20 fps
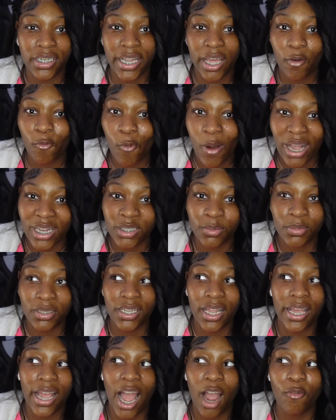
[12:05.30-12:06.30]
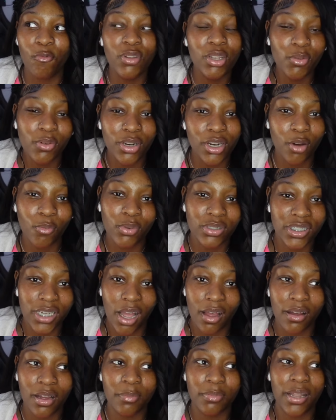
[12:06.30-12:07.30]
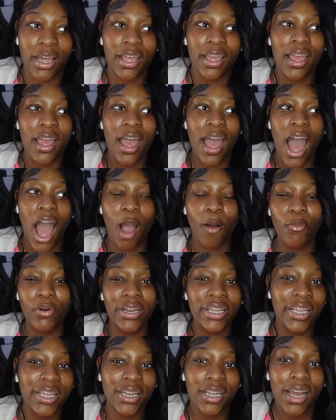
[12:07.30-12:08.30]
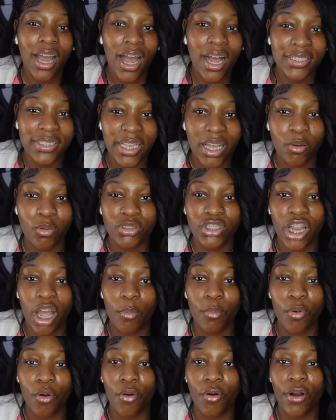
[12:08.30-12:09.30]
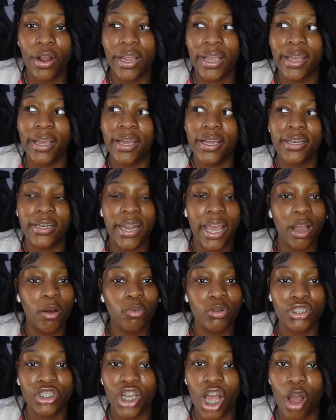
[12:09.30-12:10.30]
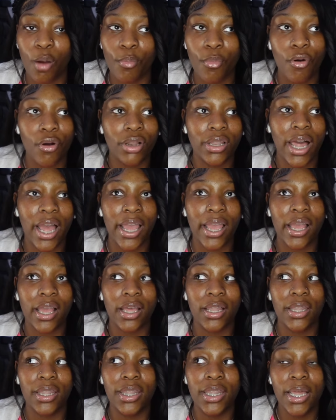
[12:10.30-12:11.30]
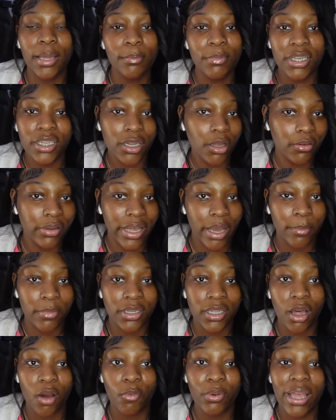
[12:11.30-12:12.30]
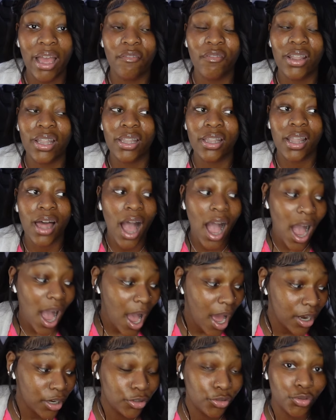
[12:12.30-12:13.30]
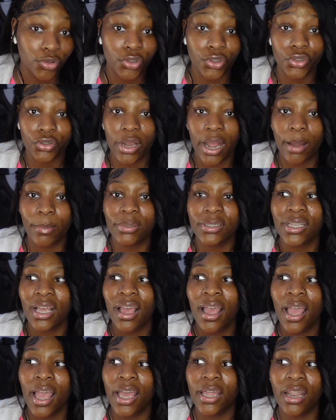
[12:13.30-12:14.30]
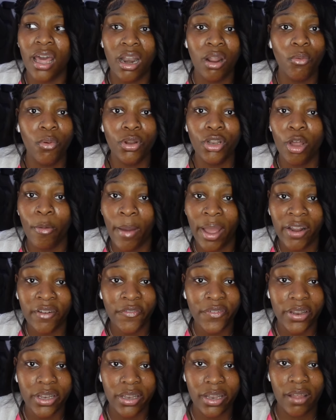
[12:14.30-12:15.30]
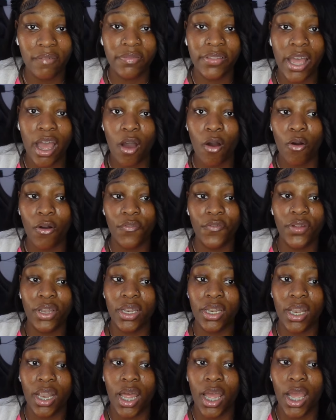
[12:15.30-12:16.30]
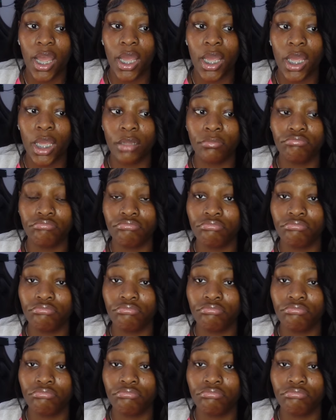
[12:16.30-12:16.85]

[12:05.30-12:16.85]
that watch me. Like, I really want to know what y'all up. Like, I want to get in contact with y'all more and connect with y'all more. Like, let me know down below. We have a lot of new subscribers. And I don't want nobody feeling left out or feeling like